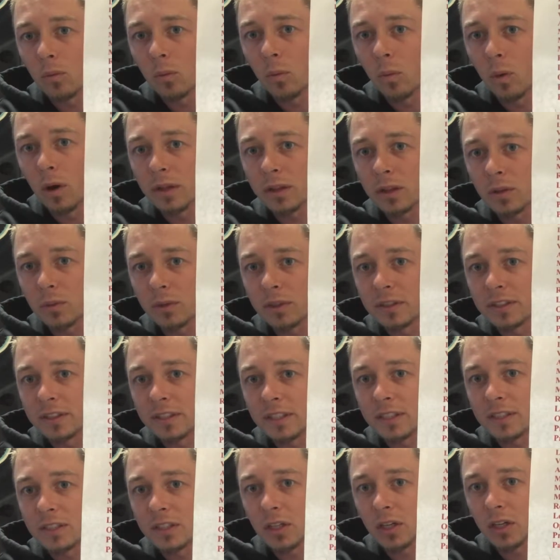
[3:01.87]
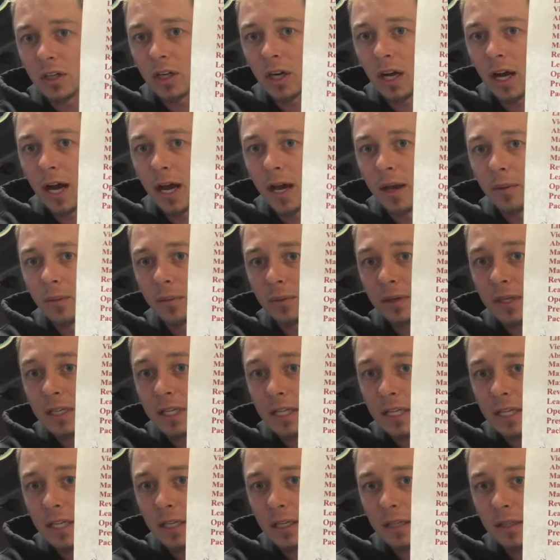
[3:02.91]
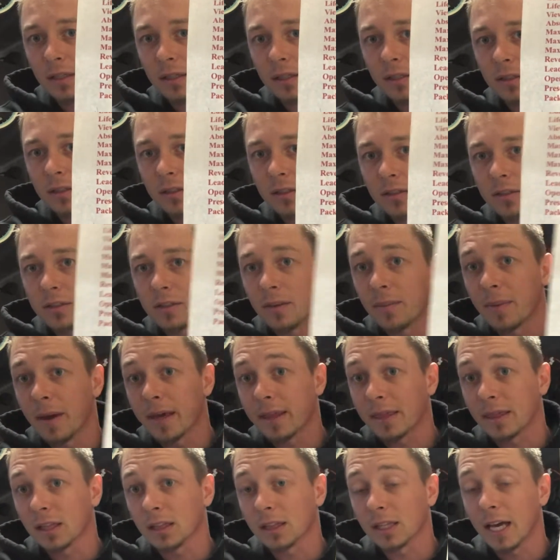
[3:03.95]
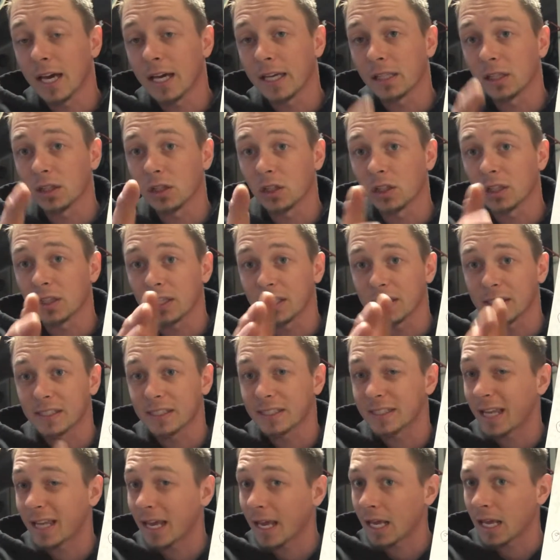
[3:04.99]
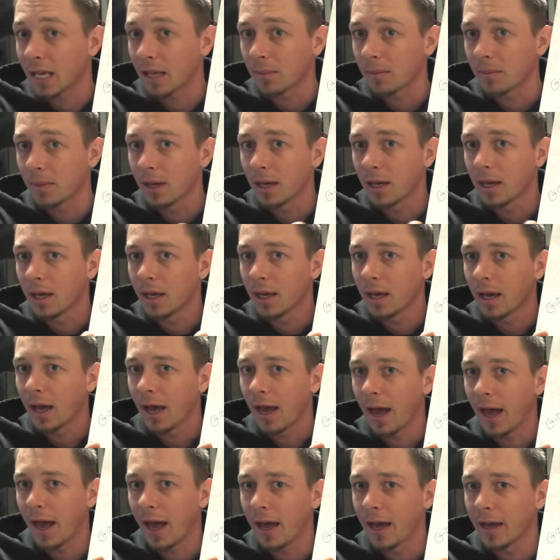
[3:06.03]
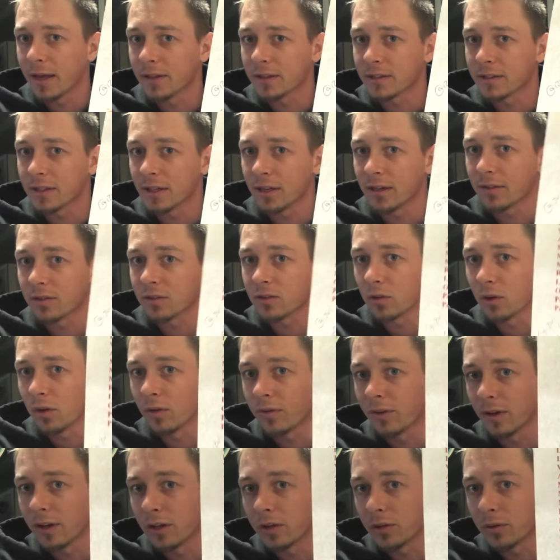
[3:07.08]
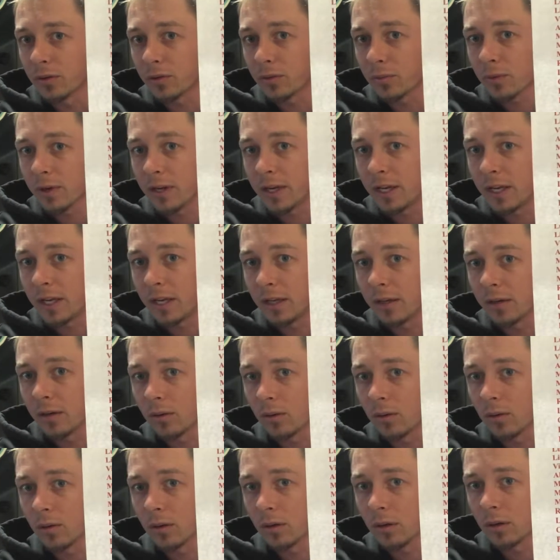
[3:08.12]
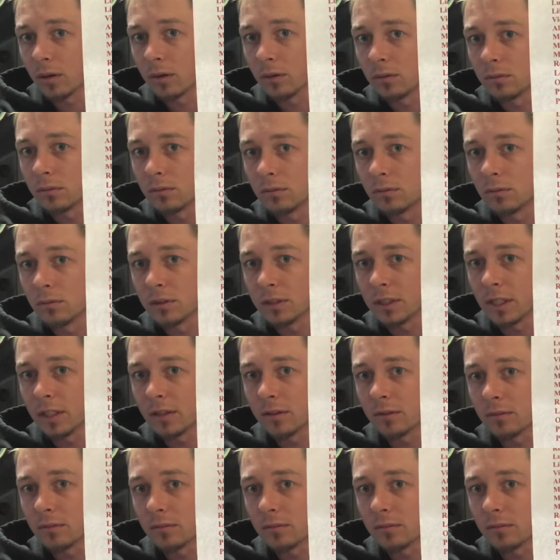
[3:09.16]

what the resistor I need to make the light look the same as it. So if I do 3, or what is that?